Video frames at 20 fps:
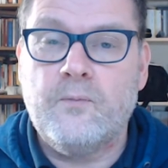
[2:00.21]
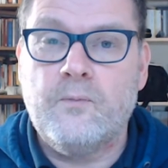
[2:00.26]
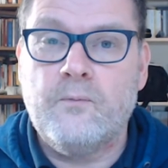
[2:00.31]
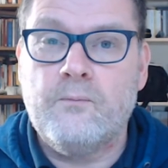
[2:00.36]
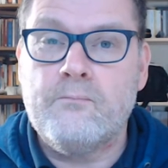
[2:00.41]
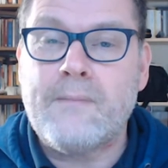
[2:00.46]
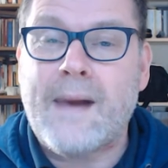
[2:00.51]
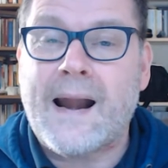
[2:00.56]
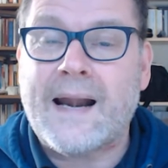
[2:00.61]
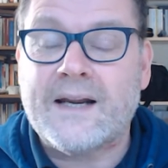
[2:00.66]

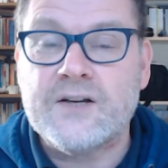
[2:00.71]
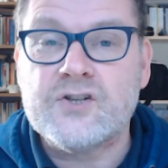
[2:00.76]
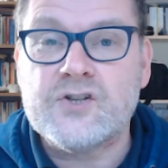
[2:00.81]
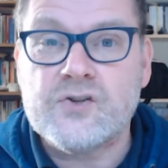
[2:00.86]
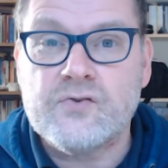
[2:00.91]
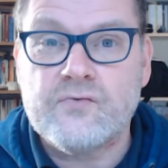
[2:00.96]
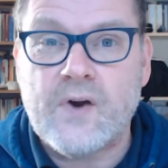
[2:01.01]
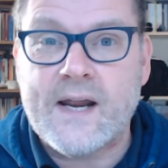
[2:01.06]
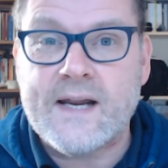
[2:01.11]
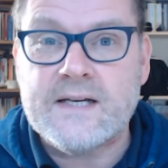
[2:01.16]
manage
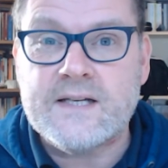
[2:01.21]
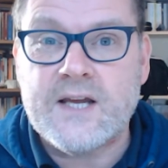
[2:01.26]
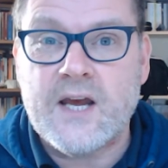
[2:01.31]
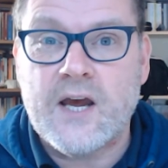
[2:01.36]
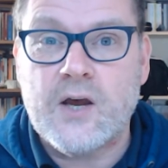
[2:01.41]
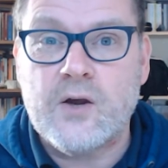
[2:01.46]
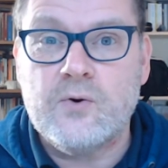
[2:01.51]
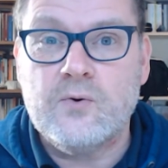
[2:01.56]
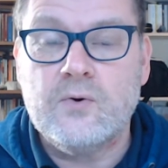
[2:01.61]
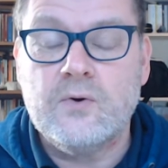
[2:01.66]
the
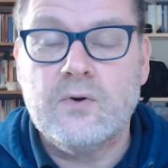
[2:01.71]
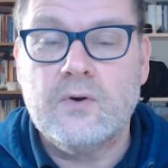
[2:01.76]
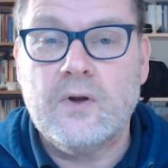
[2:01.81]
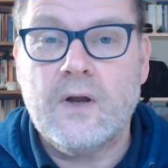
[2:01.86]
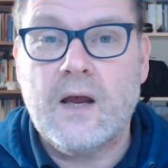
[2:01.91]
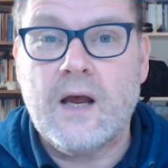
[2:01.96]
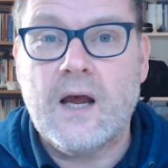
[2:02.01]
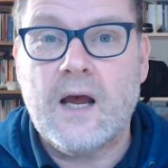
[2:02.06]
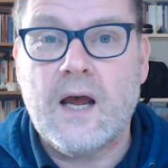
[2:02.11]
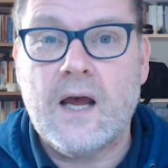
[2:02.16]
radio
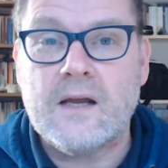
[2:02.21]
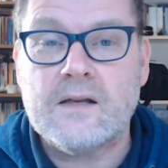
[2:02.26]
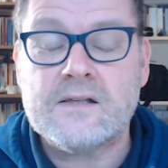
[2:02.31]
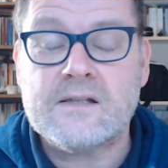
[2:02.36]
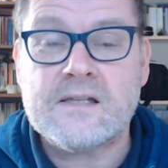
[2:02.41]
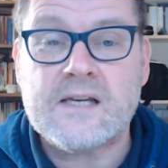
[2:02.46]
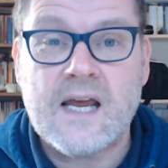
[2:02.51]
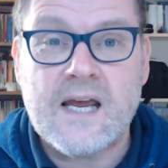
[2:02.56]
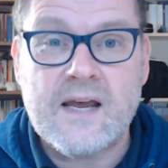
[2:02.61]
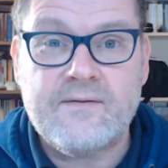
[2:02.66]

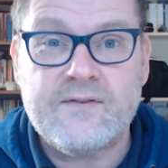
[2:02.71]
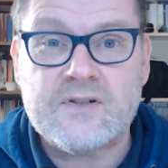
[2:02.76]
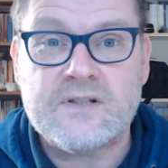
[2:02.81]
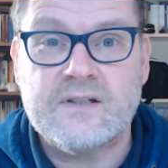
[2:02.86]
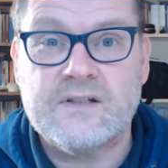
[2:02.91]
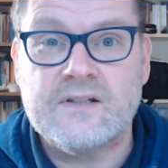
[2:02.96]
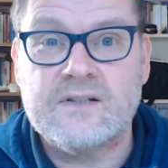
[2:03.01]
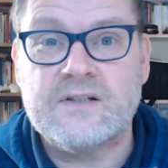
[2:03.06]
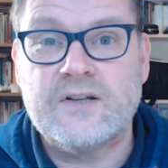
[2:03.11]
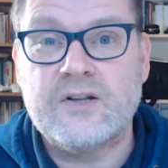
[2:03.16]

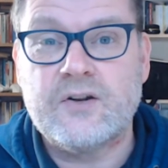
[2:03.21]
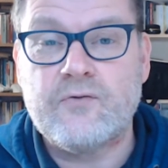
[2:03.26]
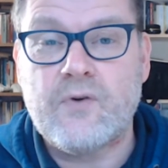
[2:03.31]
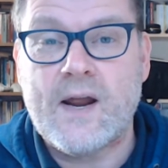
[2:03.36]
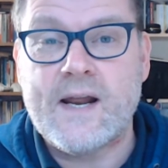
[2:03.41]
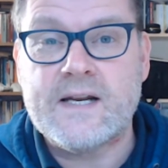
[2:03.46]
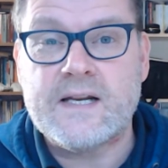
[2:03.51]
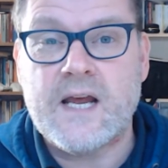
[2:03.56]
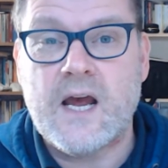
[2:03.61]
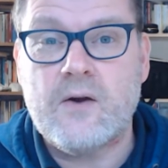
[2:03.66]
services and the
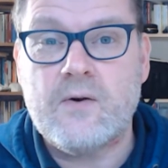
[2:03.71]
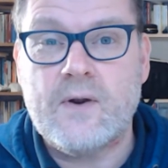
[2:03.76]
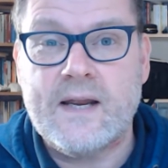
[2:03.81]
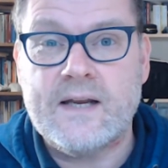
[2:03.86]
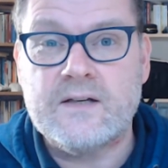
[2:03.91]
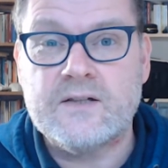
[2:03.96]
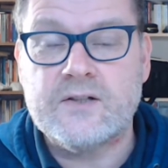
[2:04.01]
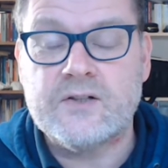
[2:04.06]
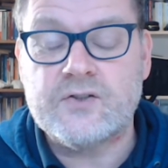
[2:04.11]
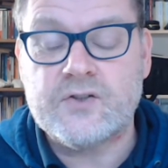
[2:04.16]
radio
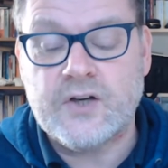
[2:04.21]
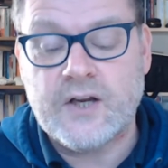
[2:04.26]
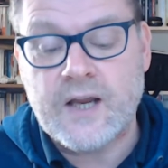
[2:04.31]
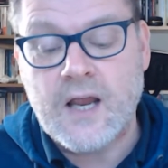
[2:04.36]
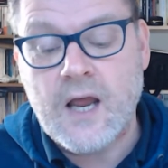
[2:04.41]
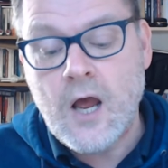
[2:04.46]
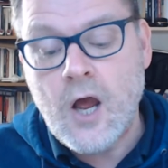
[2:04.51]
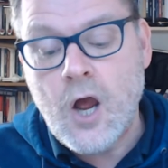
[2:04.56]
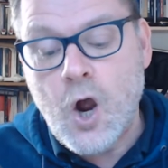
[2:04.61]
industry.